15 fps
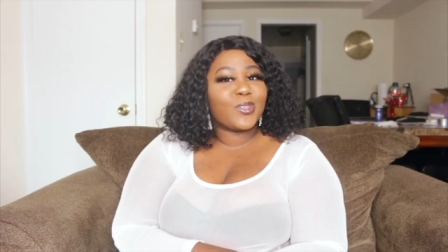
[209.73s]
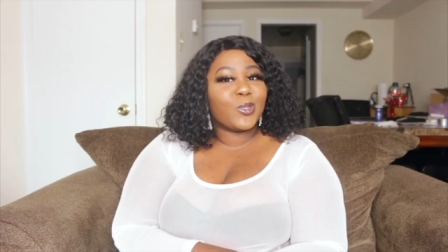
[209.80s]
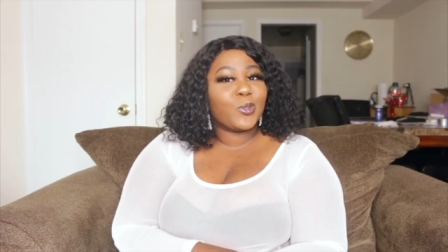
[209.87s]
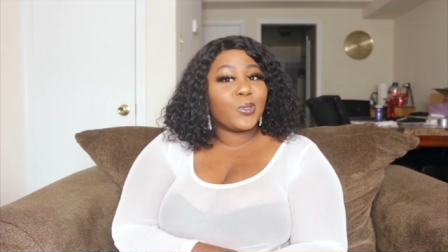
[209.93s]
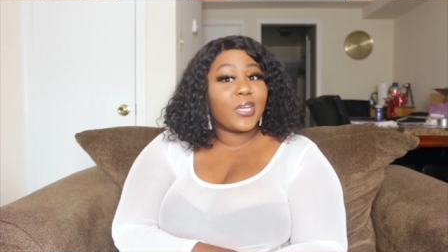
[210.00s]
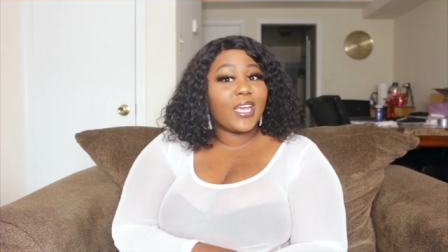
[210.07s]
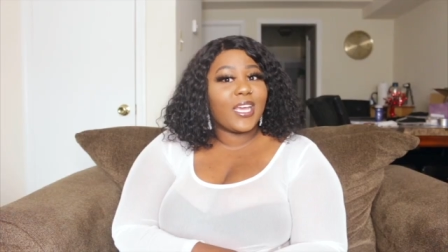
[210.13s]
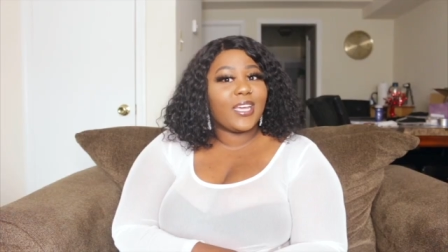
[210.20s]

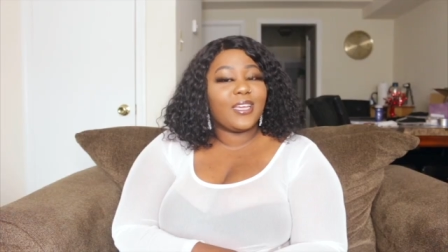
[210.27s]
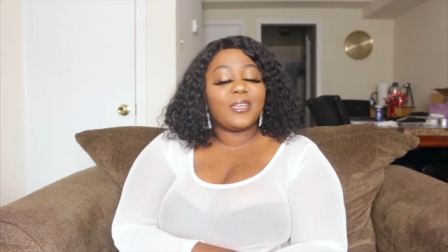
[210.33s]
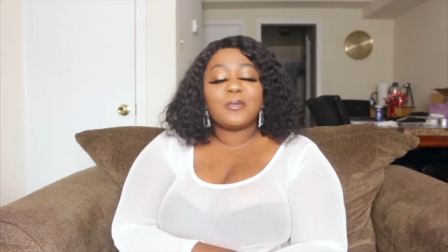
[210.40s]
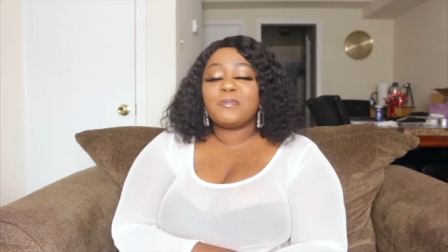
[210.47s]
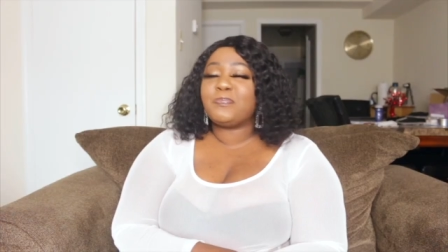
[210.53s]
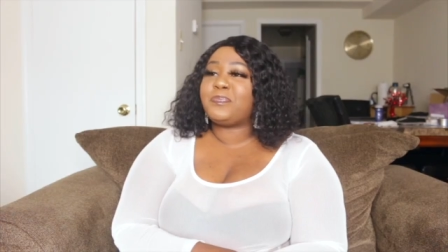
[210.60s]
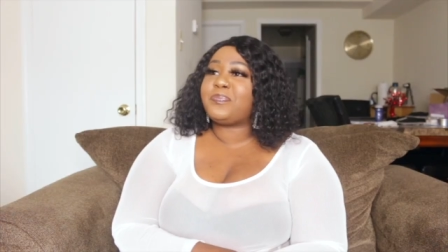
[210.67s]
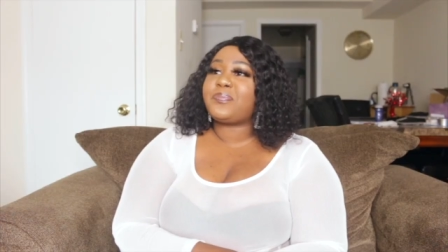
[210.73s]
Okay.
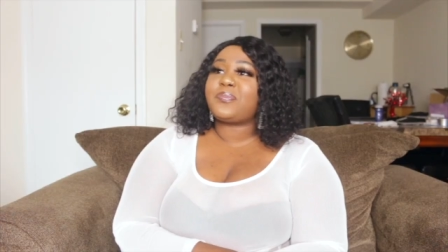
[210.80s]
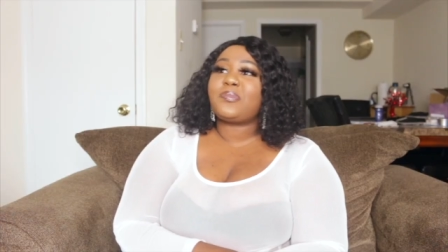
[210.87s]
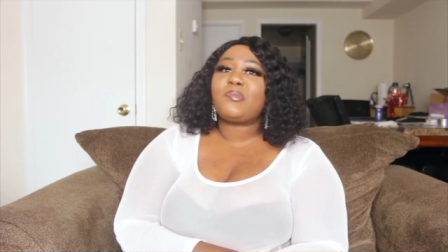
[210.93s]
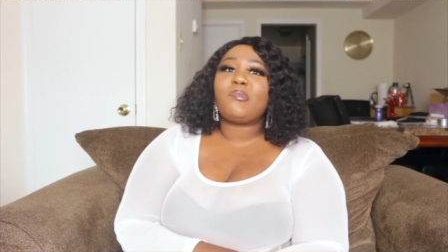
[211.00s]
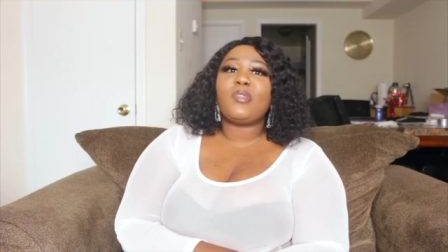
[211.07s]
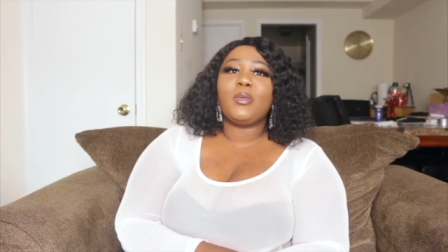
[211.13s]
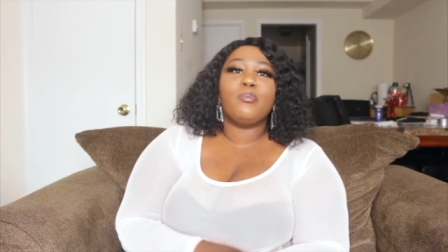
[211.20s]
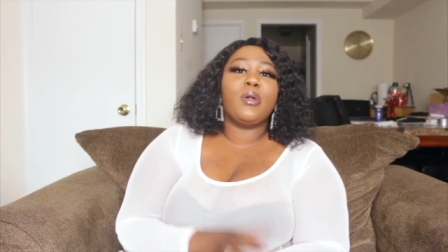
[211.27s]

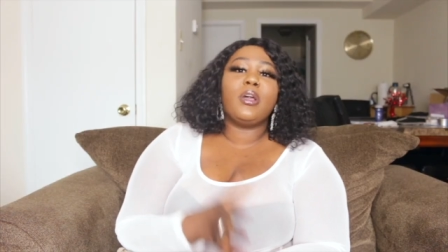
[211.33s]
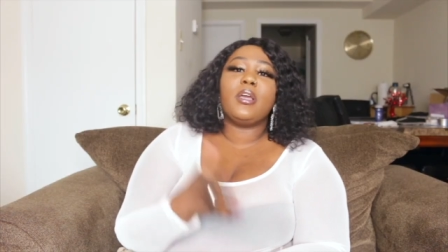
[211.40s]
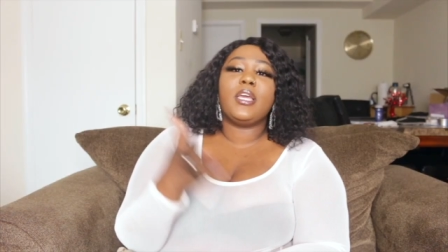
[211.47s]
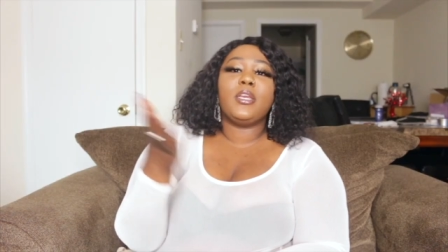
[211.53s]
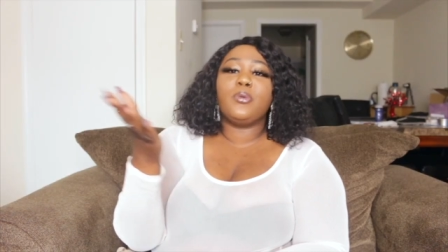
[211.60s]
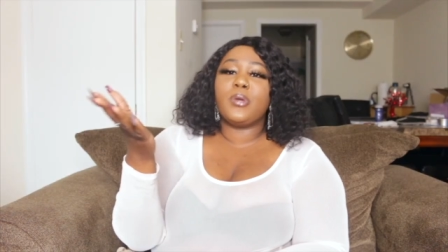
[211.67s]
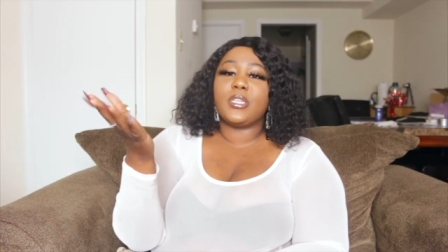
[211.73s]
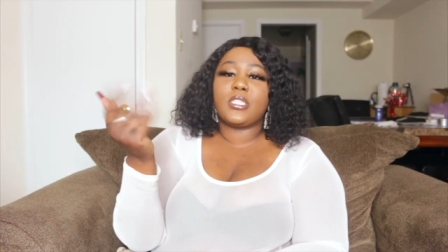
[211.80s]
But
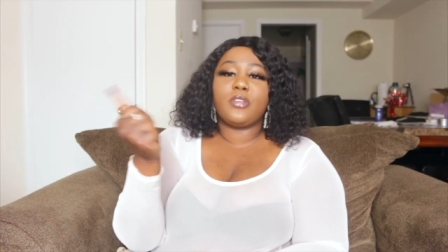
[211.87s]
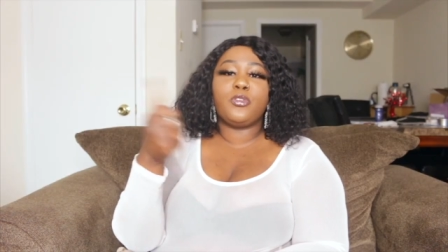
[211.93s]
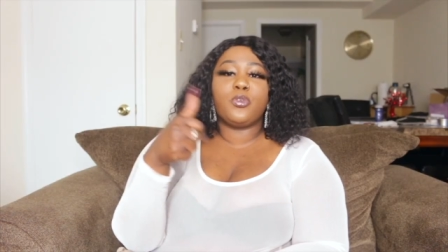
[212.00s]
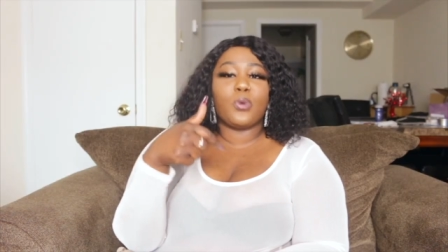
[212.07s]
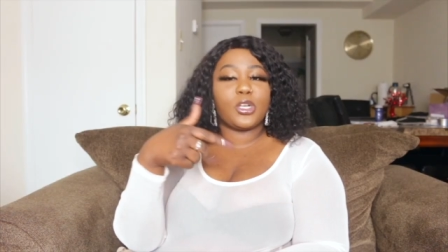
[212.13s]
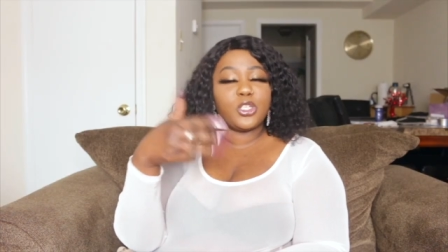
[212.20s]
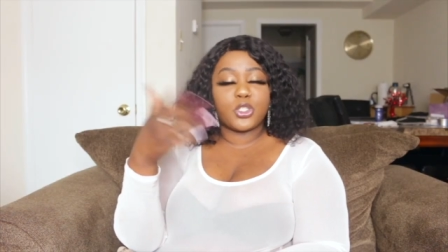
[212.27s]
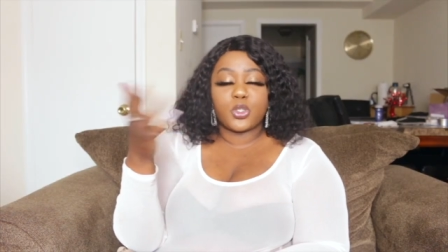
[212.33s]
anyways, if you
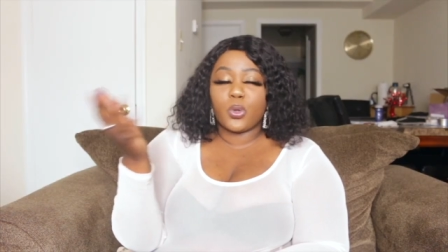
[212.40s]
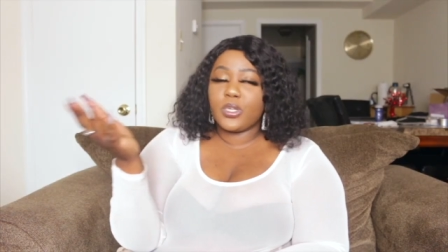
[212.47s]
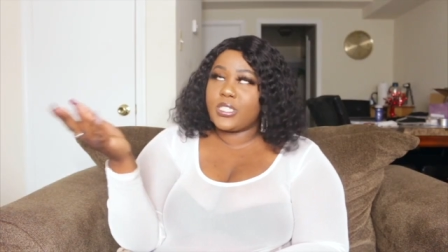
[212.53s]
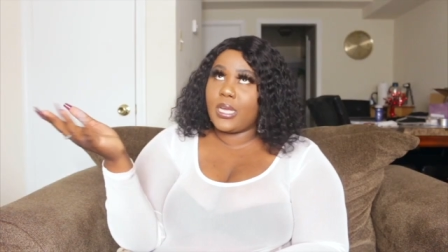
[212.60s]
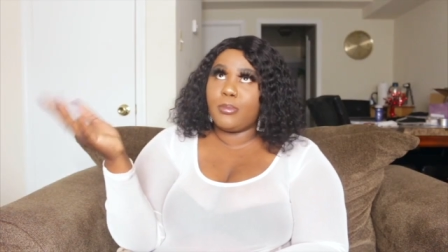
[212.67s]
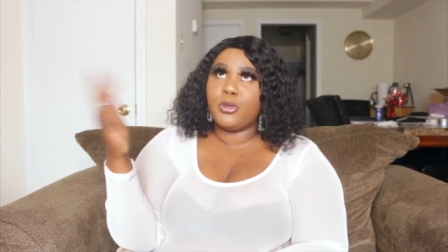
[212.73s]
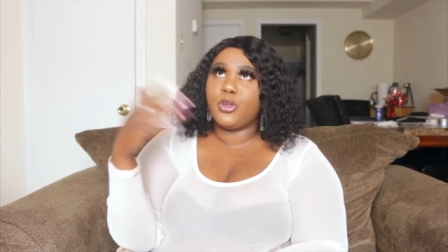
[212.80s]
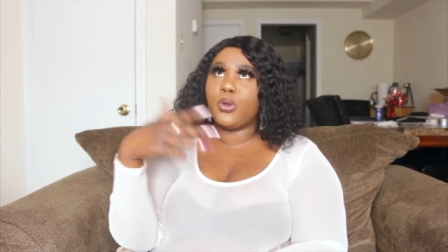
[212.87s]
watch the story
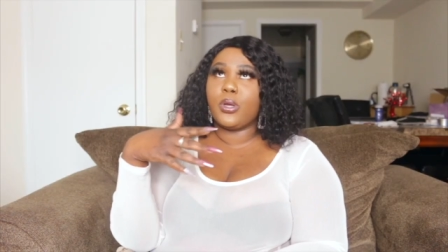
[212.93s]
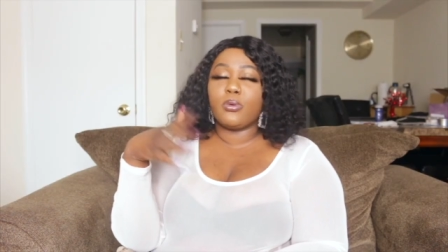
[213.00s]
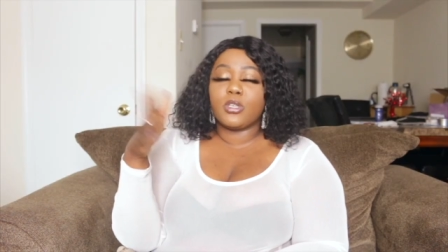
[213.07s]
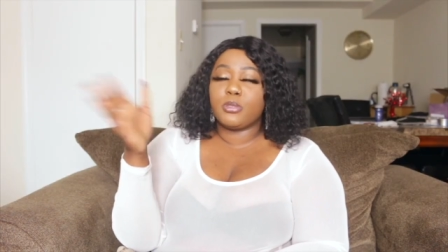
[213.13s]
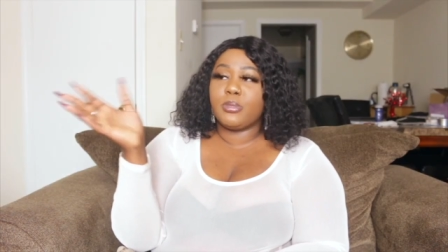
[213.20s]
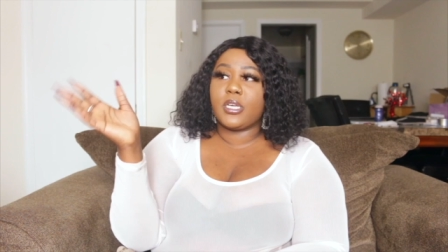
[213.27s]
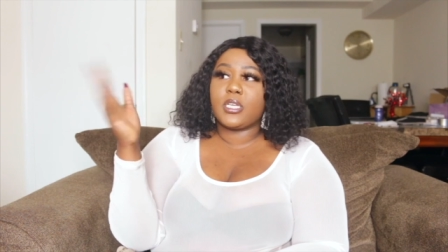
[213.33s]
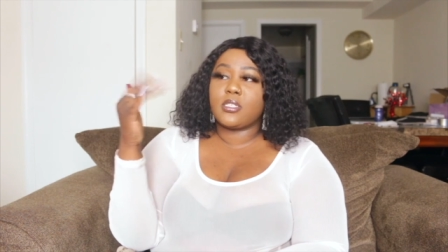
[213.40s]
time, you know it
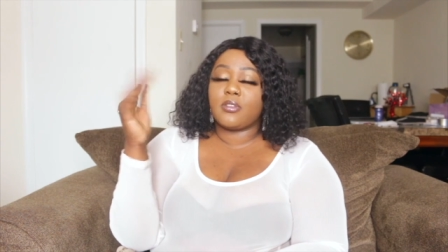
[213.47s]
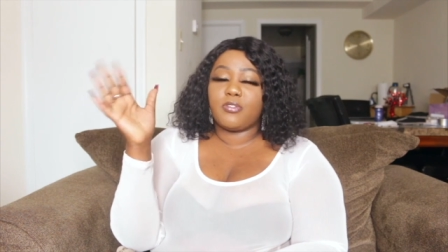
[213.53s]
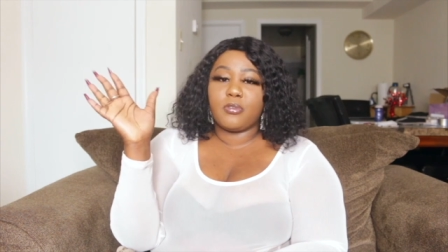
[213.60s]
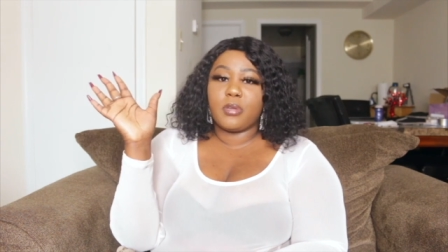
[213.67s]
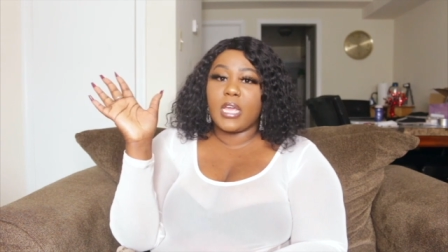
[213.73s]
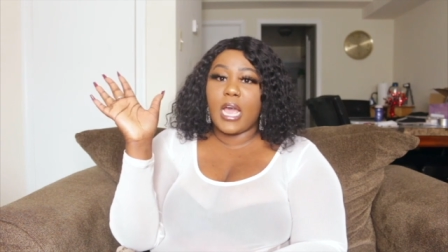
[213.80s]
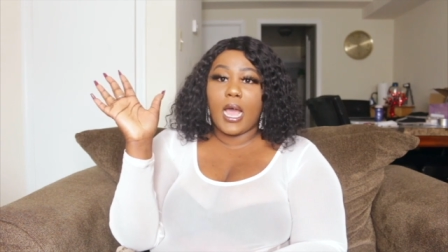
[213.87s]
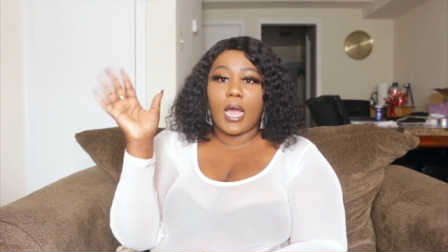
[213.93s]
was because of
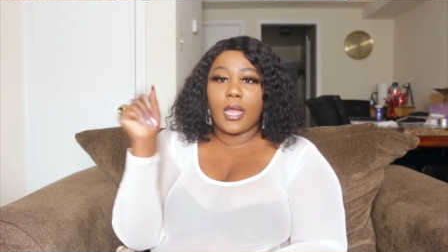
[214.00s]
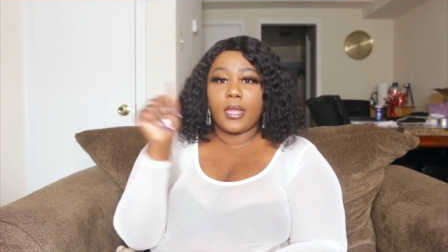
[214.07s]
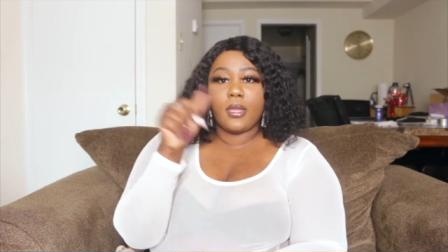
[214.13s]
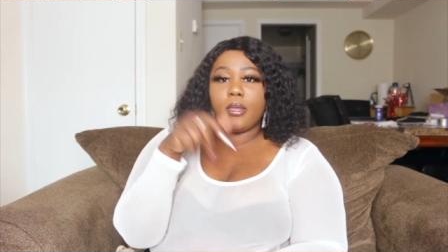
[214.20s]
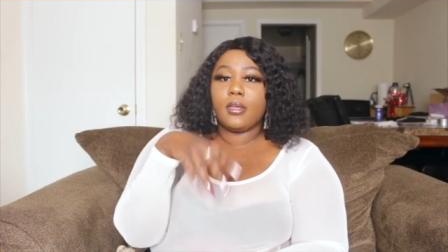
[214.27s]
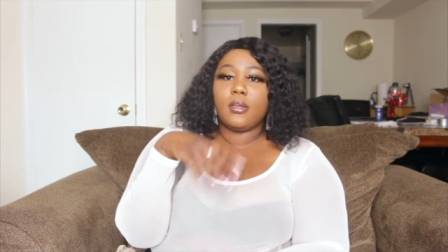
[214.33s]
a guy.